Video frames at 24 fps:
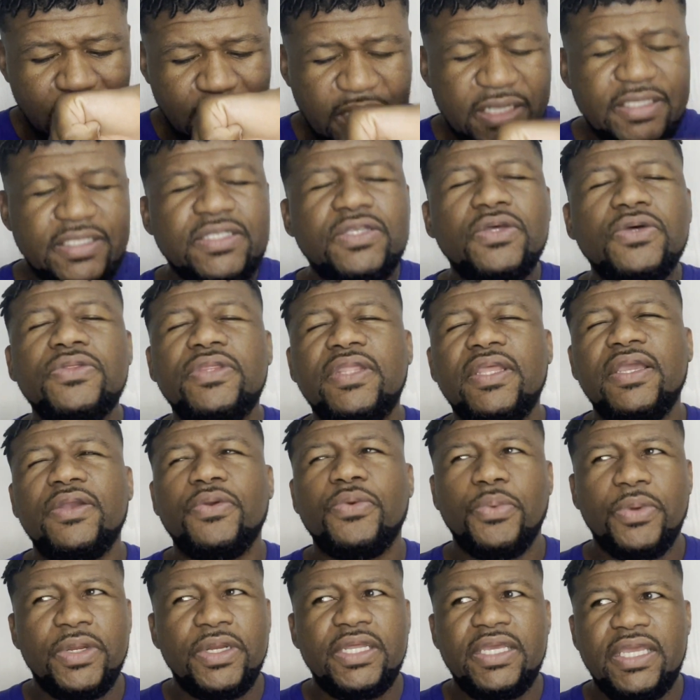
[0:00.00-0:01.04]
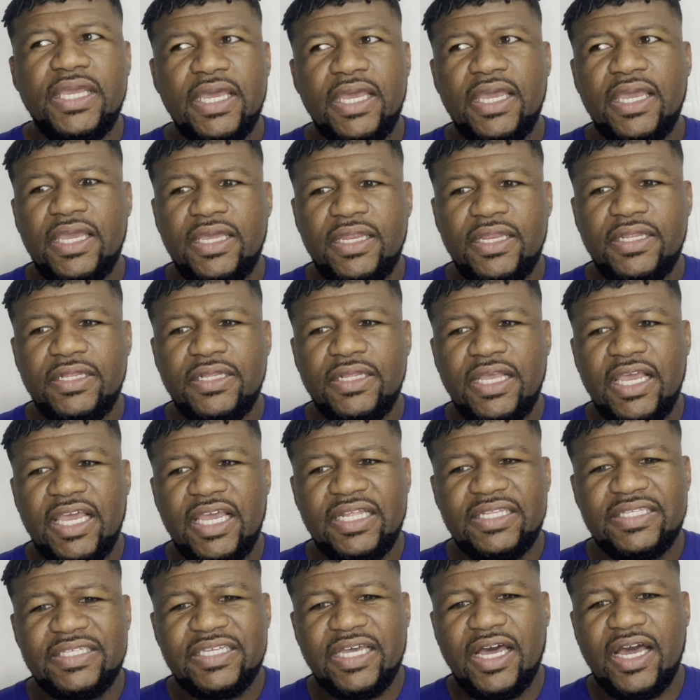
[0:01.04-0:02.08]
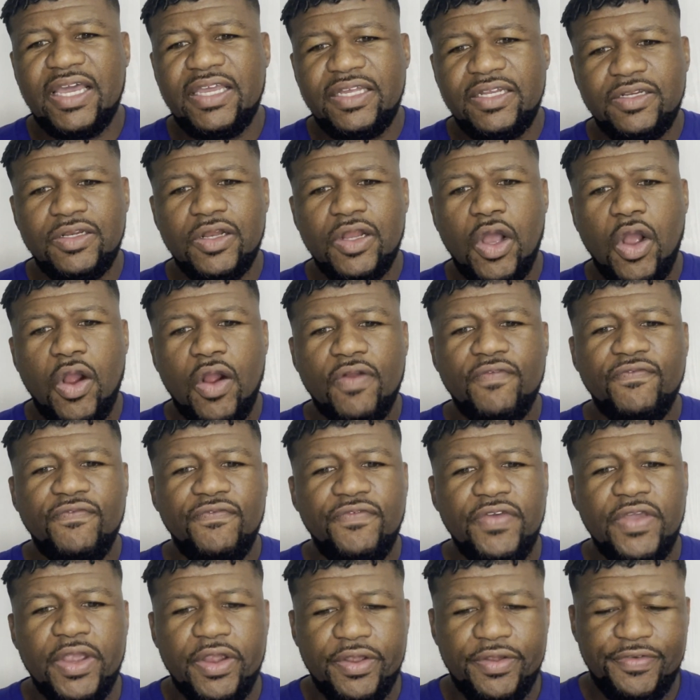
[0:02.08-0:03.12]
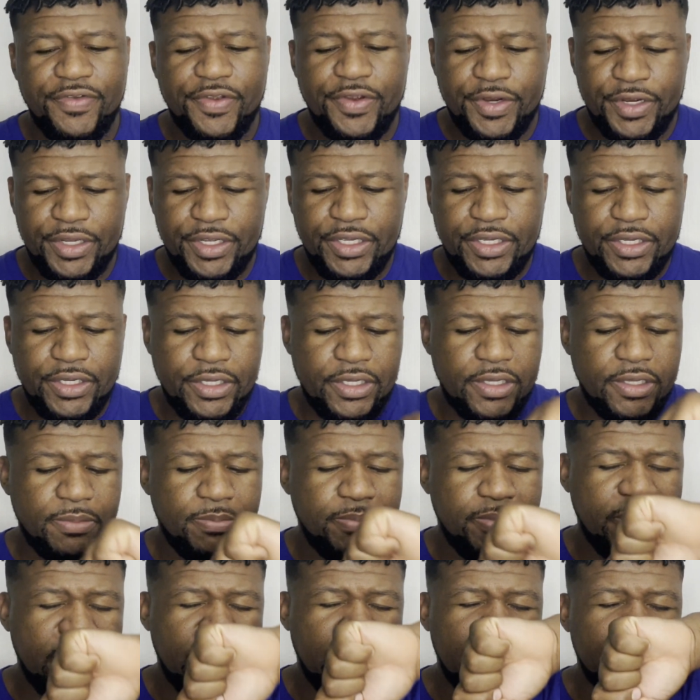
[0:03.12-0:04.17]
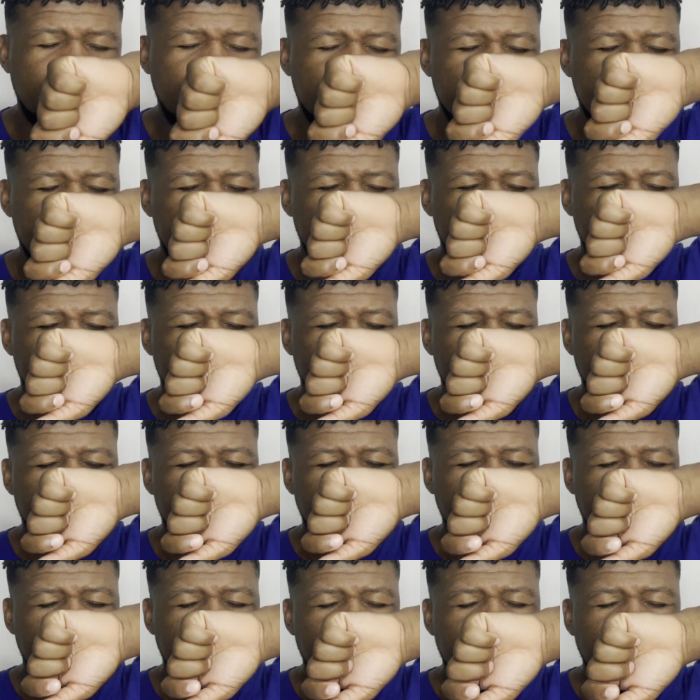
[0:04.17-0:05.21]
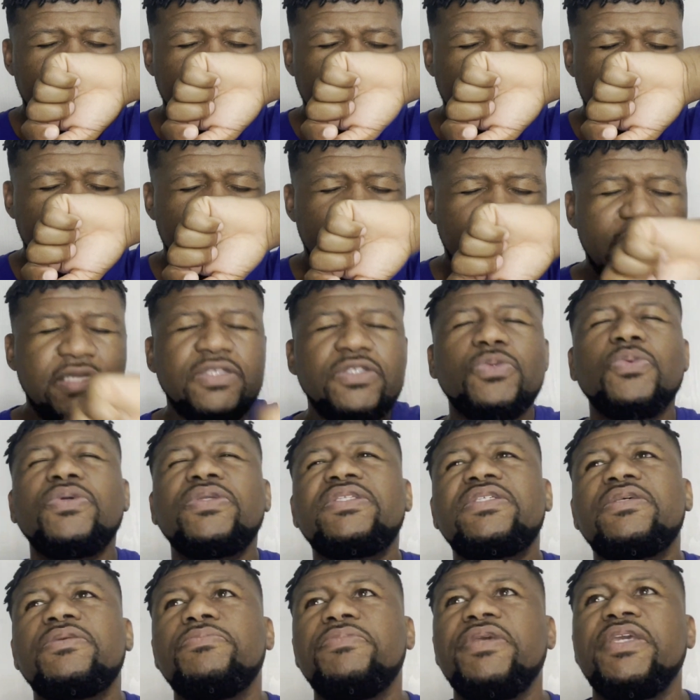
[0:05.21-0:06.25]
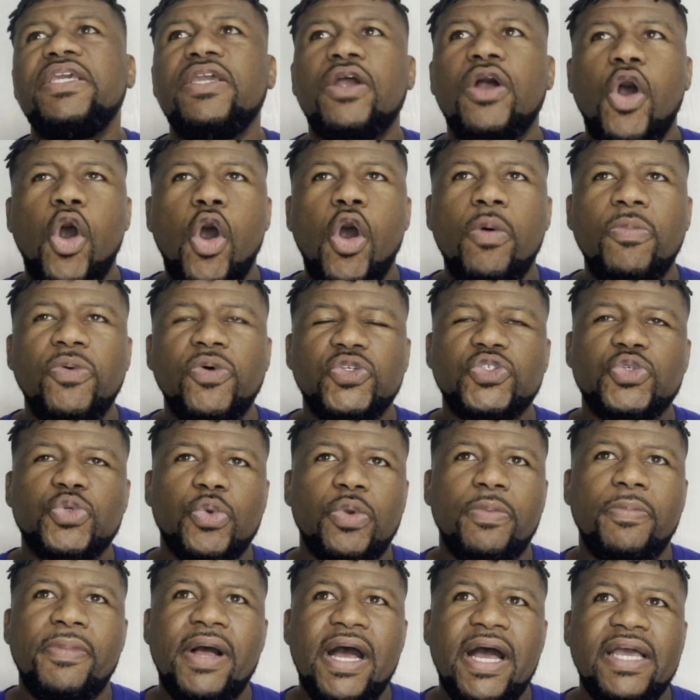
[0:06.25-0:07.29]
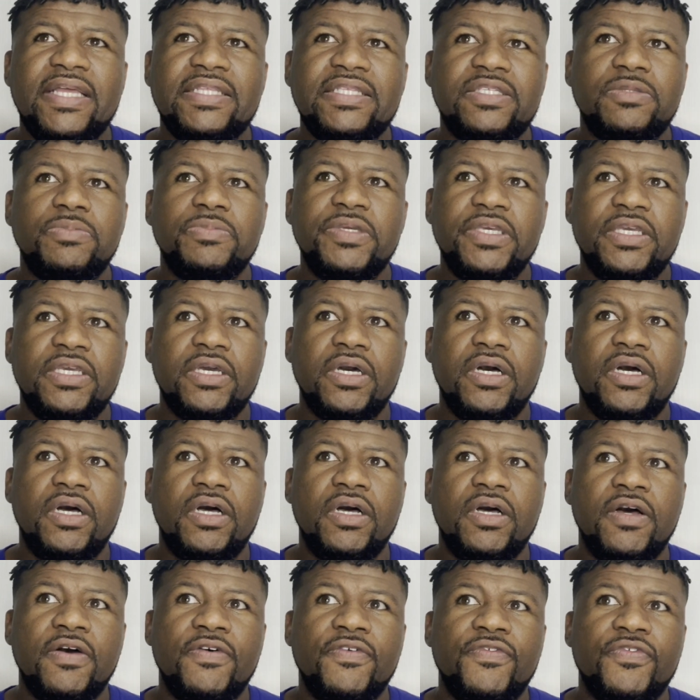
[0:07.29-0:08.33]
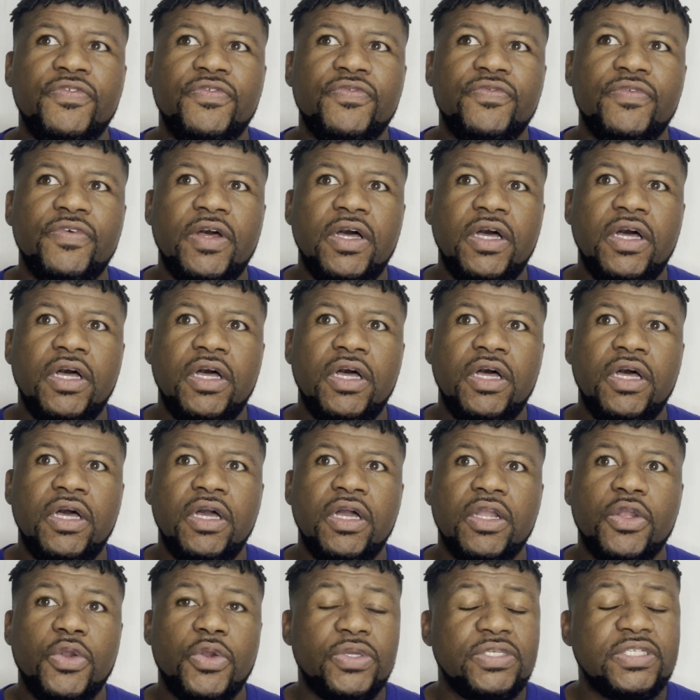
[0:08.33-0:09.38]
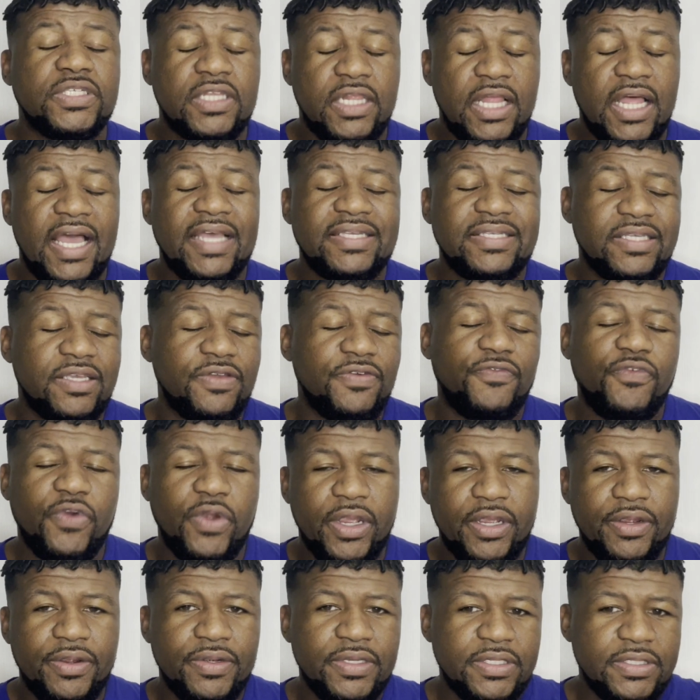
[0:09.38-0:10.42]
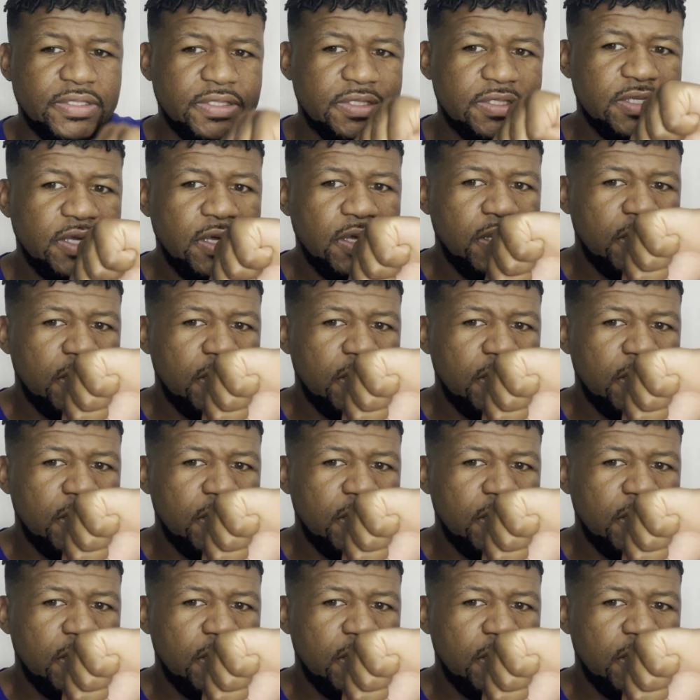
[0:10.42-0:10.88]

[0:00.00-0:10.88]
Renegade and Titan are very, very good, but this one to me almost reminds me of Chris Classic fragrance.